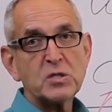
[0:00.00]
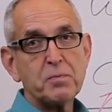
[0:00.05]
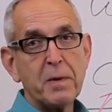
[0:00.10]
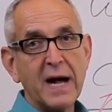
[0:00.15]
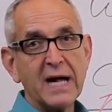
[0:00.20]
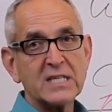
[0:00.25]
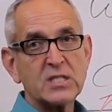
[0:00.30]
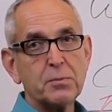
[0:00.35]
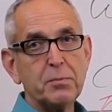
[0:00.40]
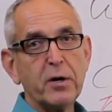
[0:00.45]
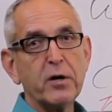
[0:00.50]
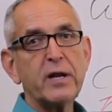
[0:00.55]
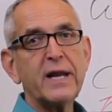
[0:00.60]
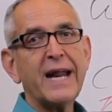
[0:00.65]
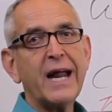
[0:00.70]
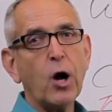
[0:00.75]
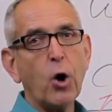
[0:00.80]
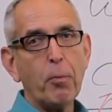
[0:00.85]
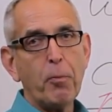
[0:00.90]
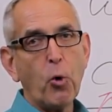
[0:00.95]

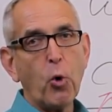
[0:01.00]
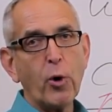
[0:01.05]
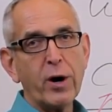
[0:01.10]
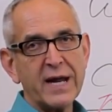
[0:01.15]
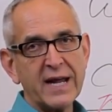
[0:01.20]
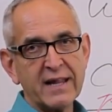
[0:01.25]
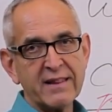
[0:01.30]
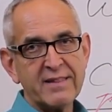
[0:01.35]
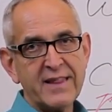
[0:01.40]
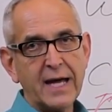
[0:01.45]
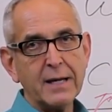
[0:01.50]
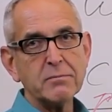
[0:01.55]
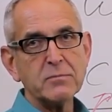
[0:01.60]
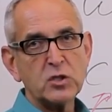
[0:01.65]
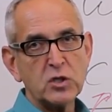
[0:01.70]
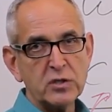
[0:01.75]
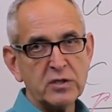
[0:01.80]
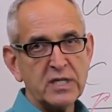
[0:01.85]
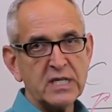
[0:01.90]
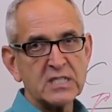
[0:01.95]
responsibility to help orient
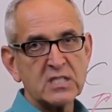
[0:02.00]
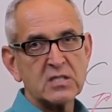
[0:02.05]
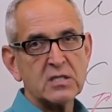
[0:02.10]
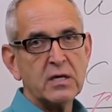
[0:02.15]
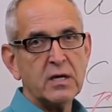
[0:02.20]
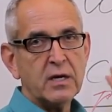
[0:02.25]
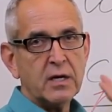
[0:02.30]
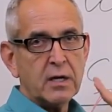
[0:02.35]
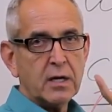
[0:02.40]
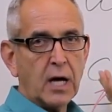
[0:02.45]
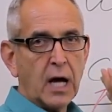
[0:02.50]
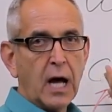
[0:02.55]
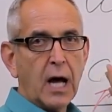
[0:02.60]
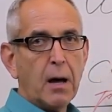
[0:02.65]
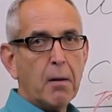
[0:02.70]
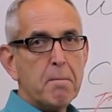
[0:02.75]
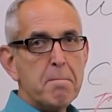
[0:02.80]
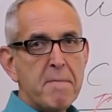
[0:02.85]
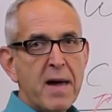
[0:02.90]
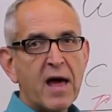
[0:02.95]
them to this
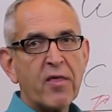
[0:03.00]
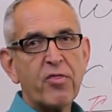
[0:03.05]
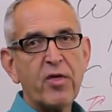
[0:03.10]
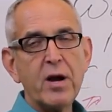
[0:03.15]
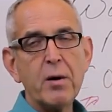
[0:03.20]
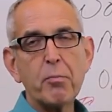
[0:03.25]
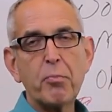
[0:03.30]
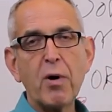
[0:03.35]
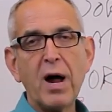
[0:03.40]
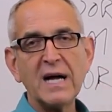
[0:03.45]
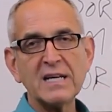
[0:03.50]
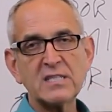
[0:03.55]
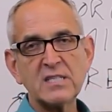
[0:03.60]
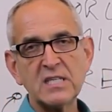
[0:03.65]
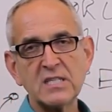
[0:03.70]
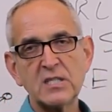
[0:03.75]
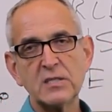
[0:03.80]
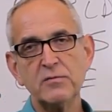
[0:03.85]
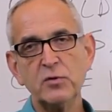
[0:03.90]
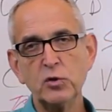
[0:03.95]
method and
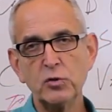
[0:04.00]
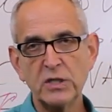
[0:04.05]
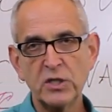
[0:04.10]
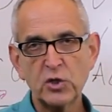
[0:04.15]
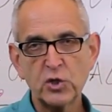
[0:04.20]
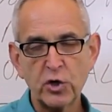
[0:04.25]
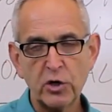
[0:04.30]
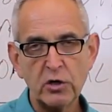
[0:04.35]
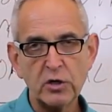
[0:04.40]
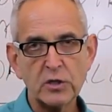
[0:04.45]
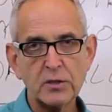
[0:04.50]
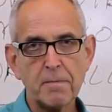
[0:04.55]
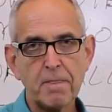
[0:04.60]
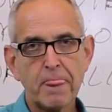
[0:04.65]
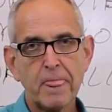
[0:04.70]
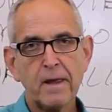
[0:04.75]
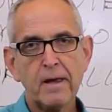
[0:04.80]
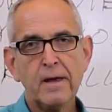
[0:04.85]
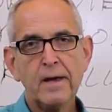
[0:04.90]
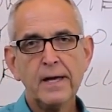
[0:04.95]
process of doing church.
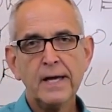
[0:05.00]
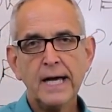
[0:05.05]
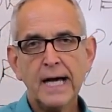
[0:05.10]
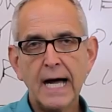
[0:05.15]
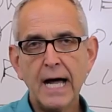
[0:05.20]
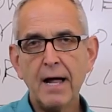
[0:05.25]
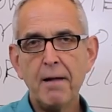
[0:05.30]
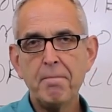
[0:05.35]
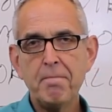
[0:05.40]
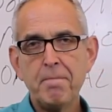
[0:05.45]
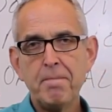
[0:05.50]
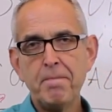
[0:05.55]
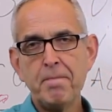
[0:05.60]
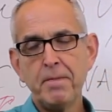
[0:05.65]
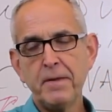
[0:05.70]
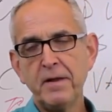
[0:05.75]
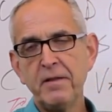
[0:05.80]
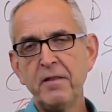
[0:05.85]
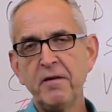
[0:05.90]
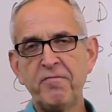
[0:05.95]

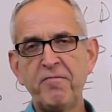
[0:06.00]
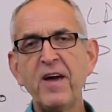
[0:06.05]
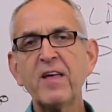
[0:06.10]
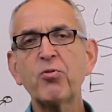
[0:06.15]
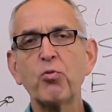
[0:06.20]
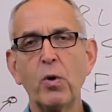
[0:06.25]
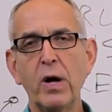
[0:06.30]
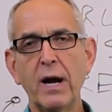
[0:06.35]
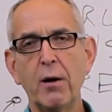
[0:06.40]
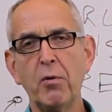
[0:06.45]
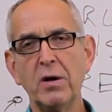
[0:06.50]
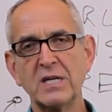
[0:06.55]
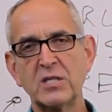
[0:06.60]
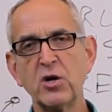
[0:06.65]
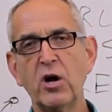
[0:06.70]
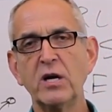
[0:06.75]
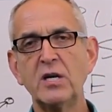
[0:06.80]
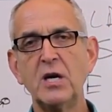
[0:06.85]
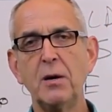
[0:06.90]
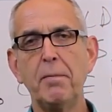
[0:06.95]
The fifth one I
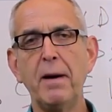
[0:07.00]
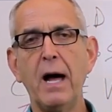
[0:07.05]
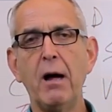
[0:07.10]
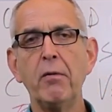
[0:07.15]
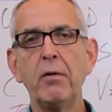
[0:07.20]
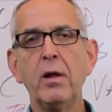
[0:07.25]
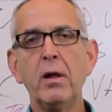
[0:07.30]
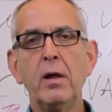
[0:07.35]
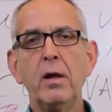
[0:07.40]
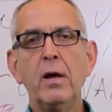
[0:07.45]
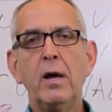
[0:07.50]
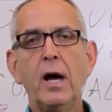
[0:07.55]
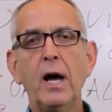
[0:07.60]
want to talk to you about